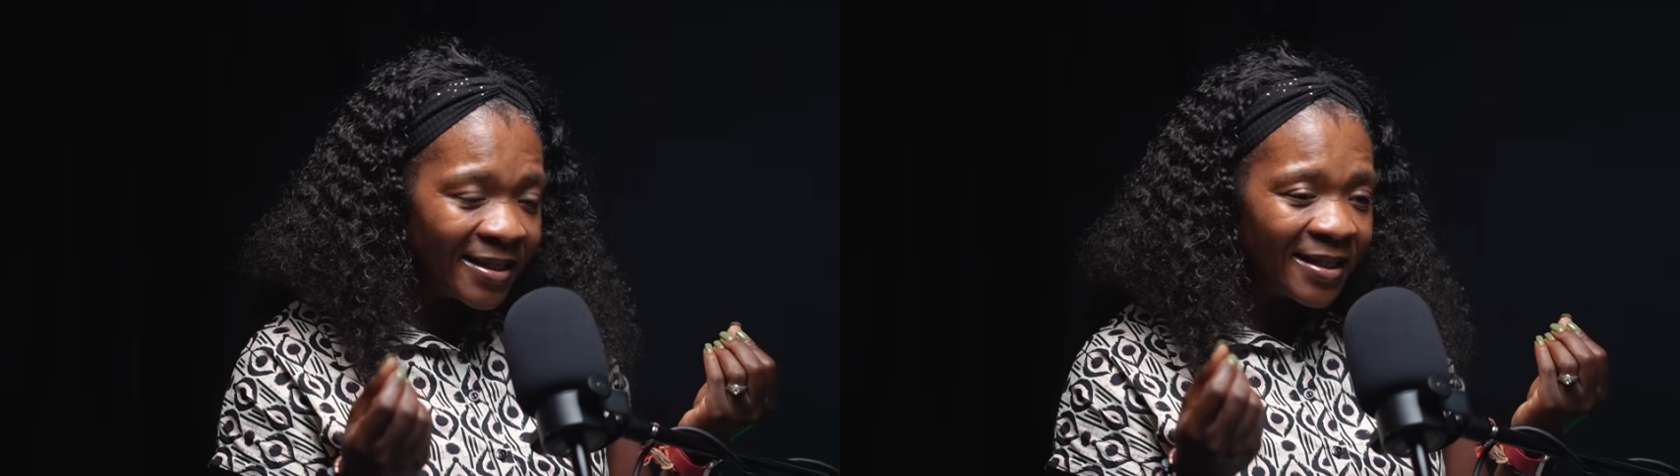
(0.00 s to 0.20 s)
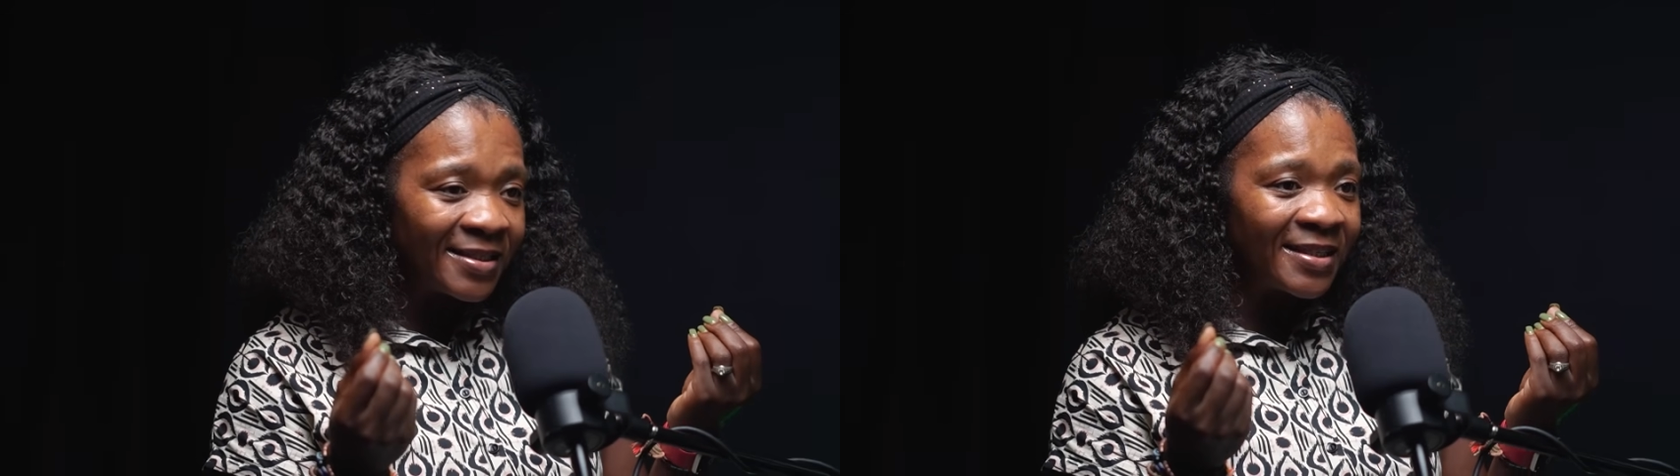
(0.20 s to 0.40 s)

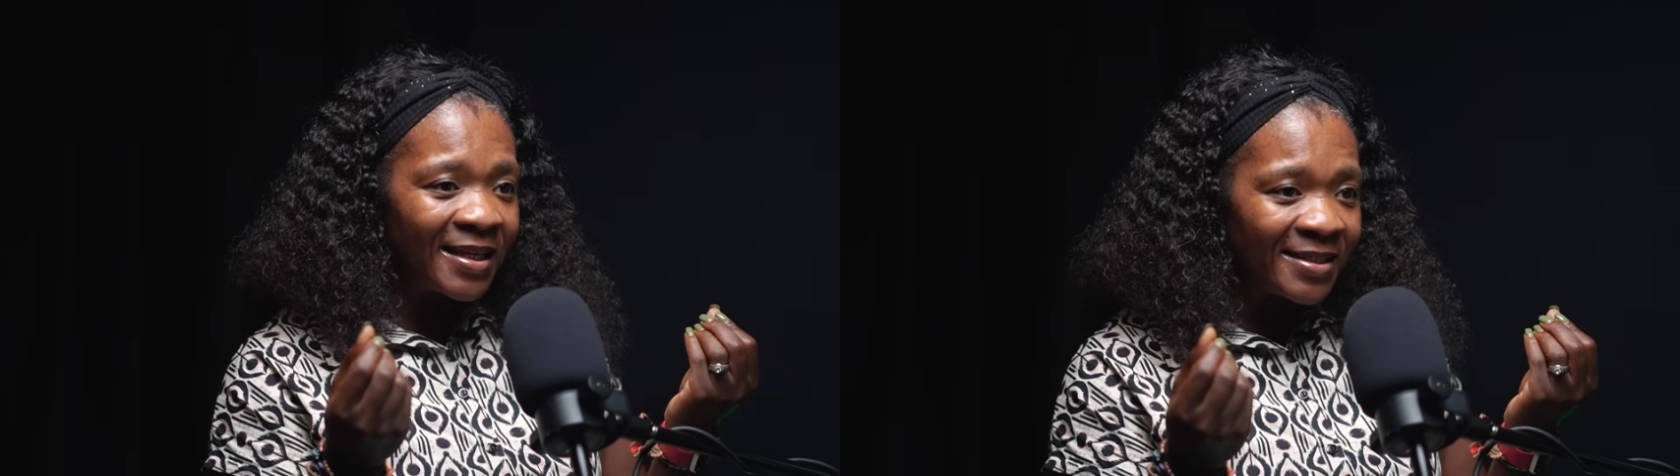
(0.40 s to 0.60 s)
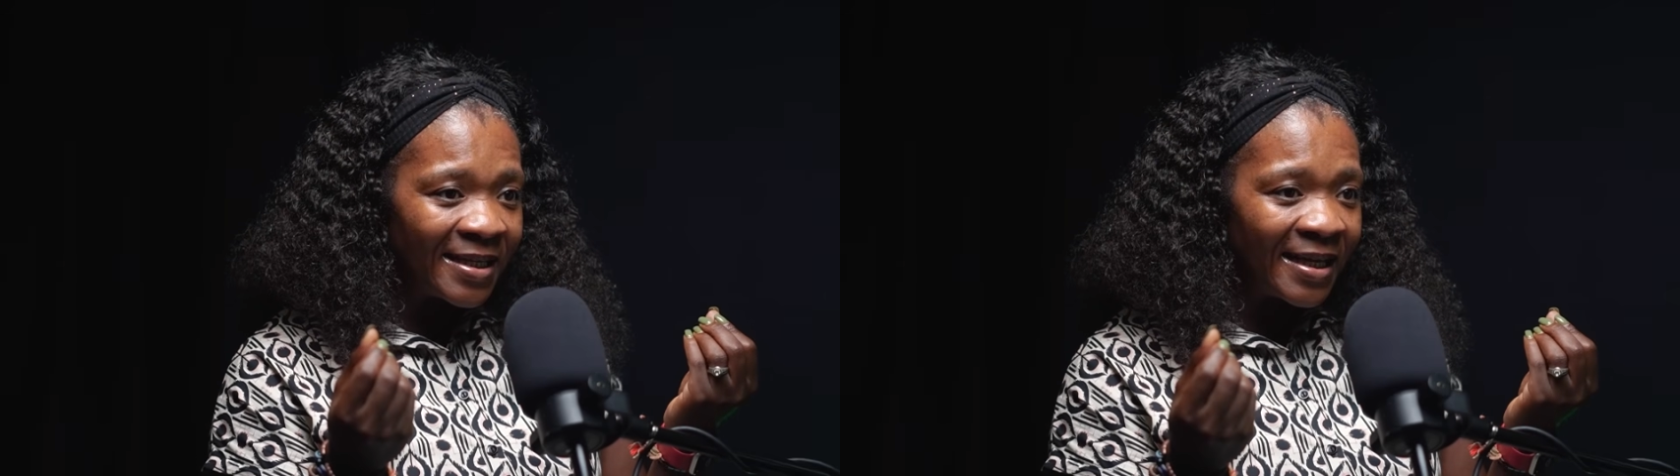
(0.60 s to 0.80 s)

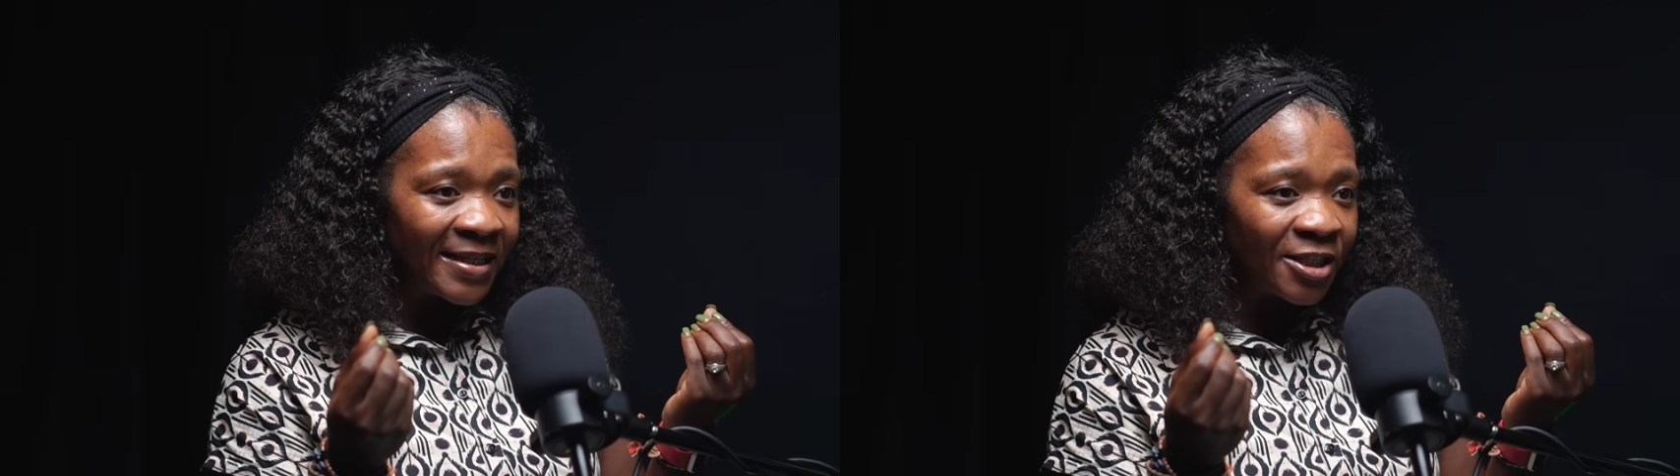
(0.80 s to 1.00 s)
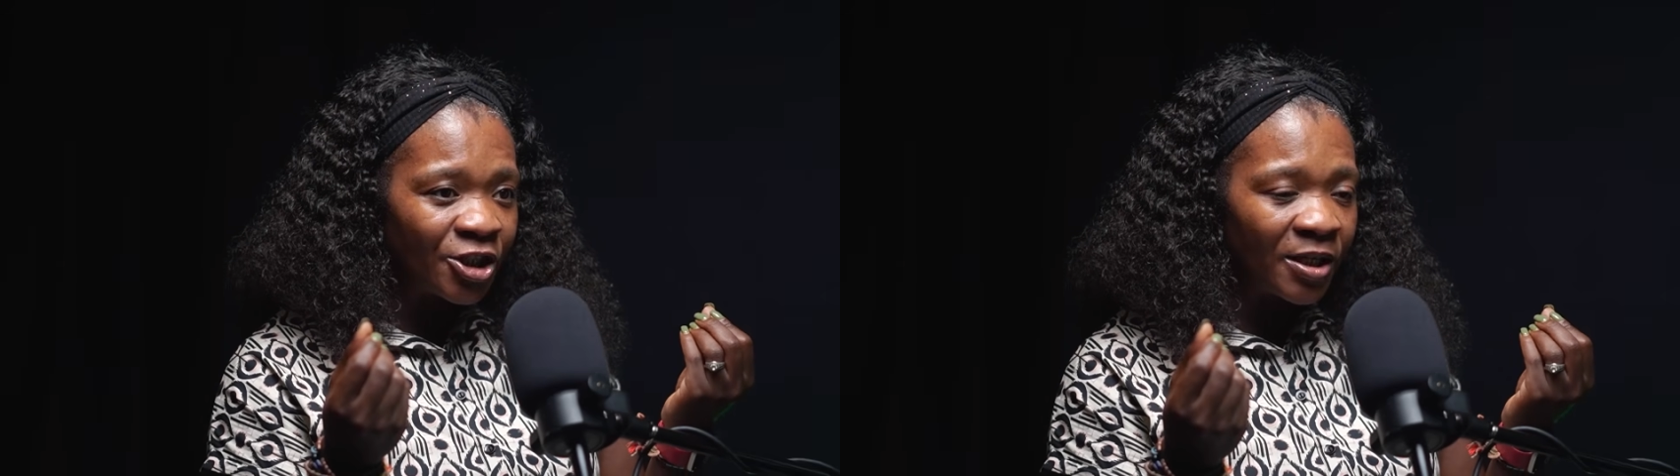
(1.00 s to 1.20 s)
it's an
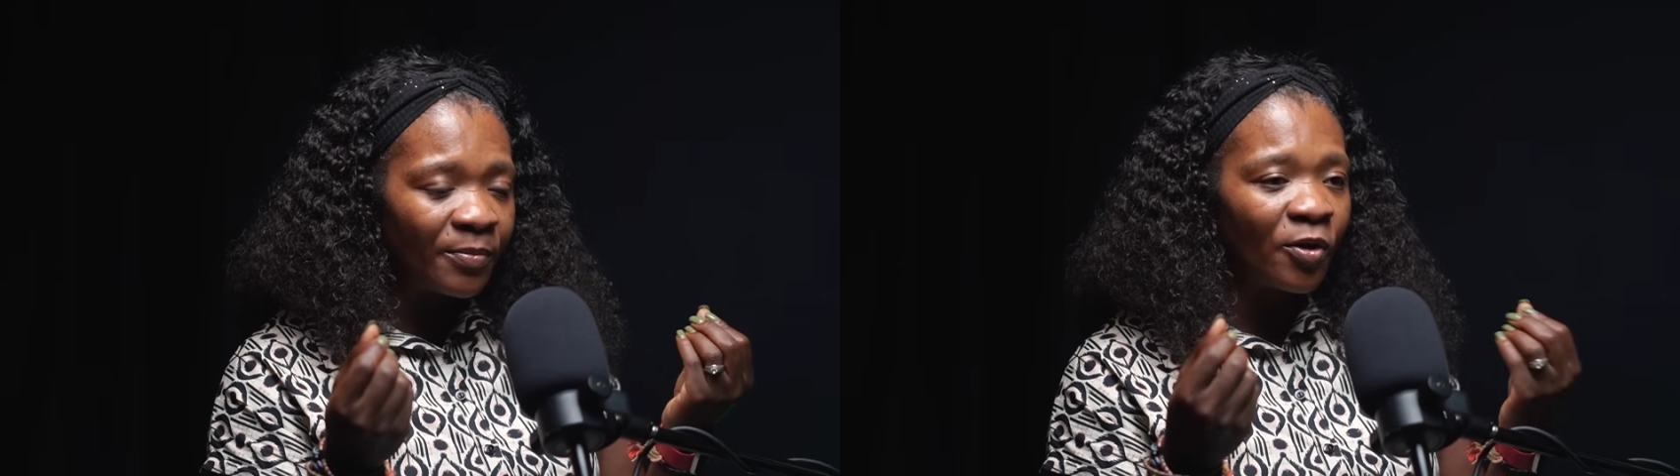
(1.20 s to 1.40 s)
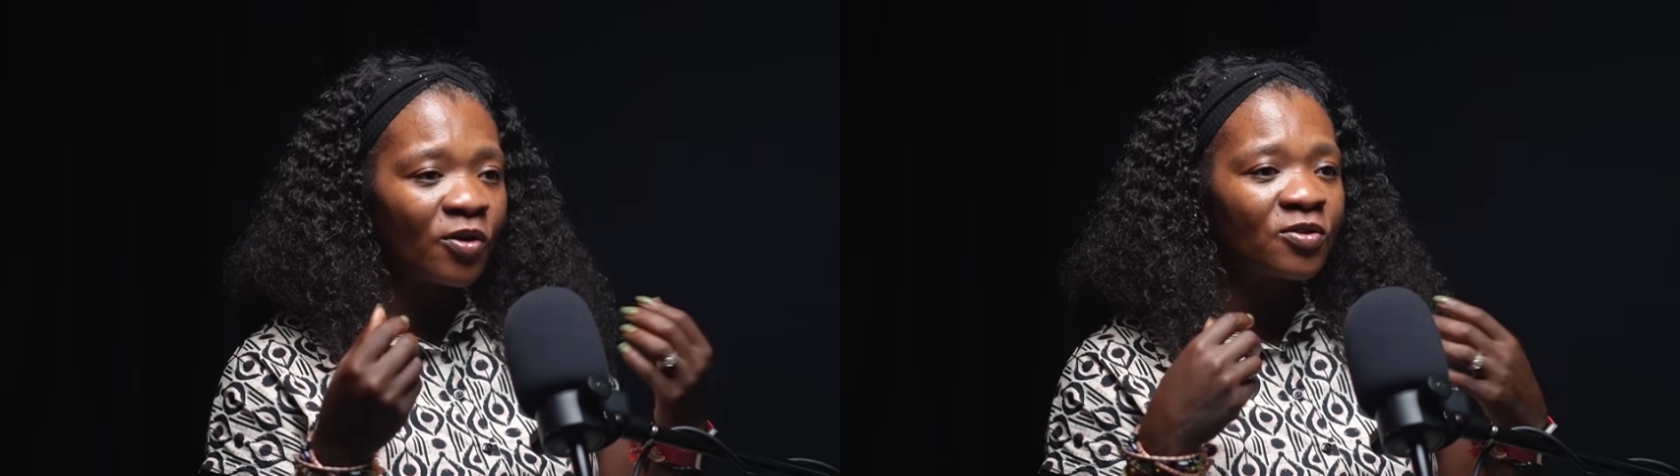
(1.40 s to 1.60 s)
addiction
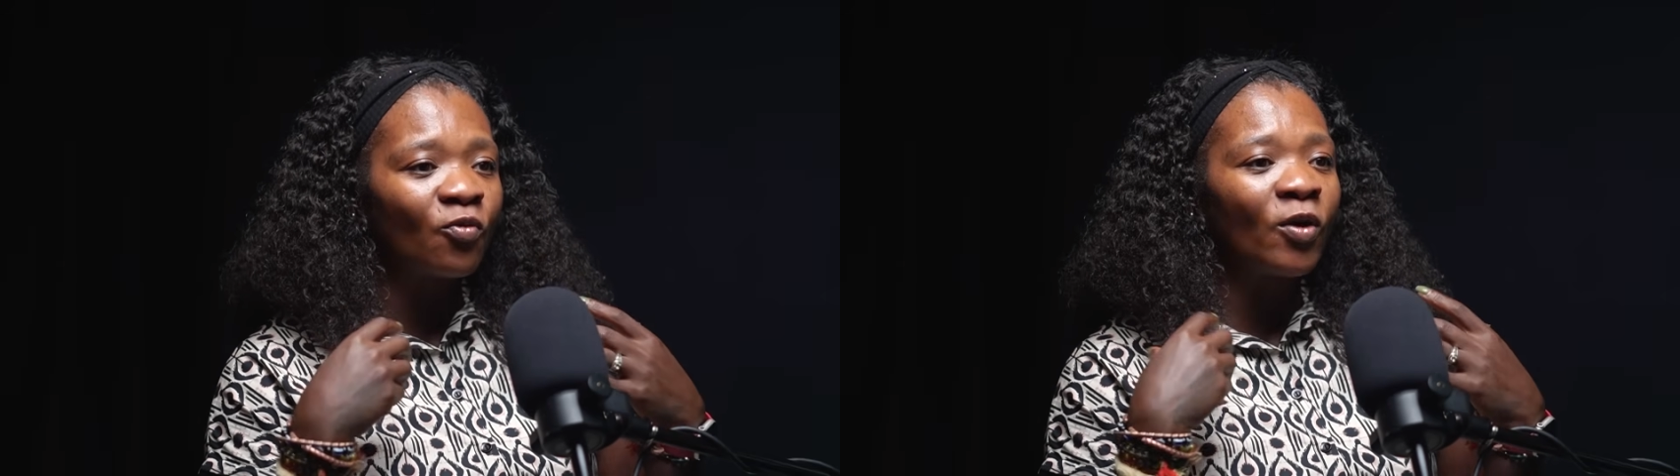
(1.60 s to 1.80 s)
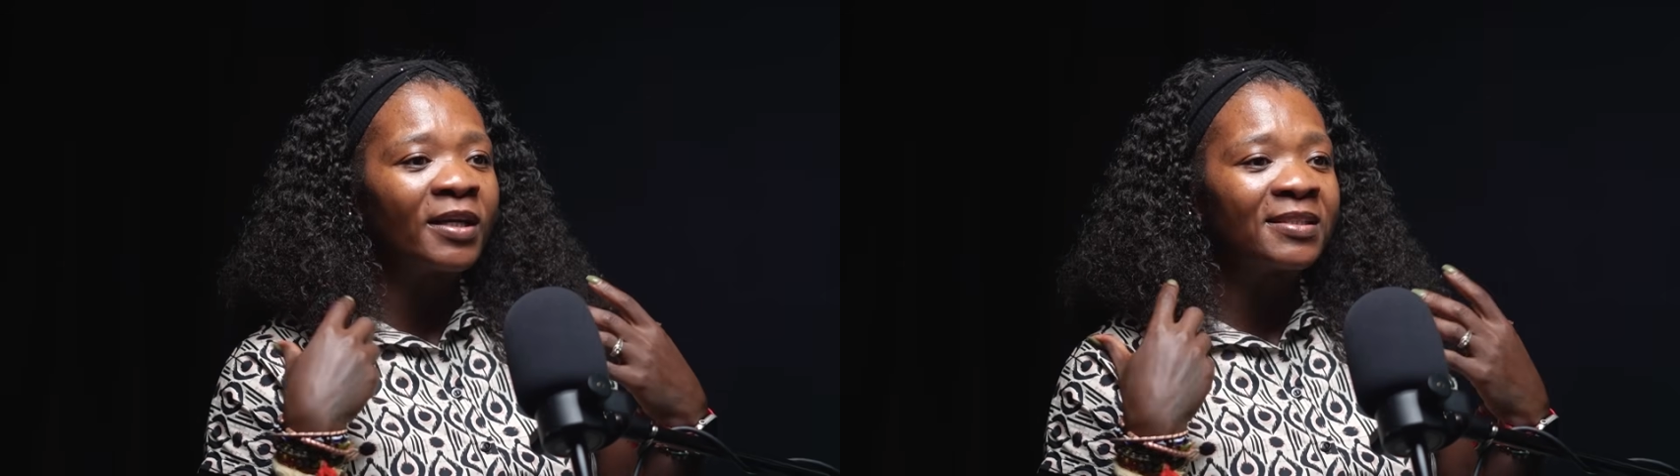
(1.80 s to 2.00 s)
because
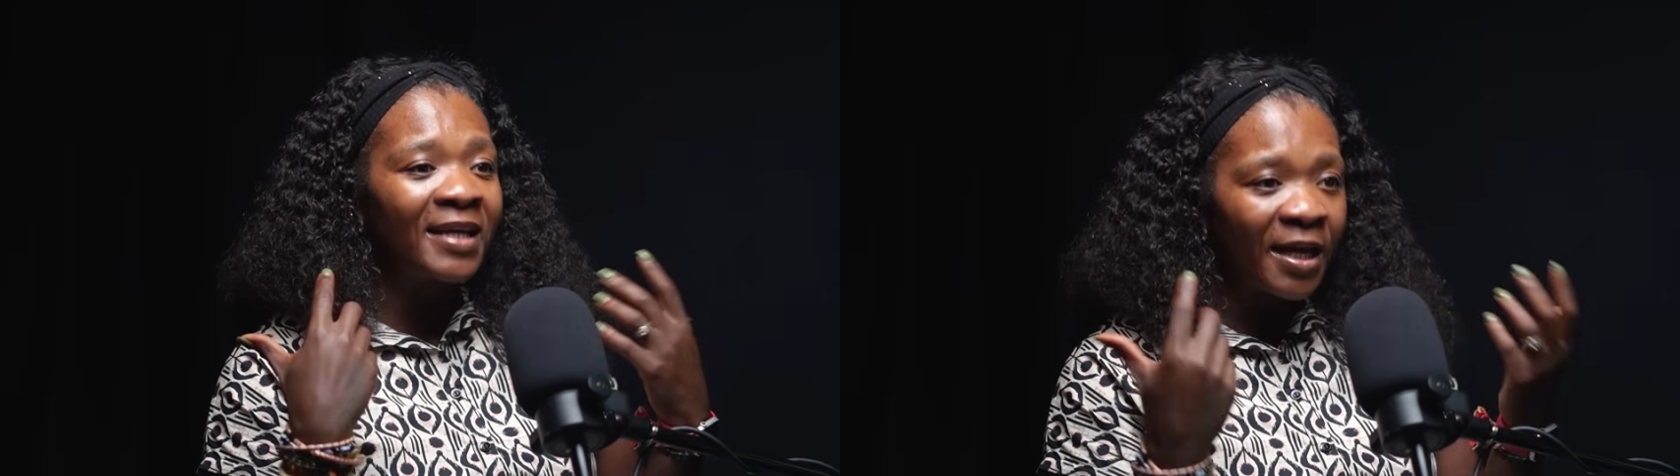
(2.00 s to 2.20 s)
of what it's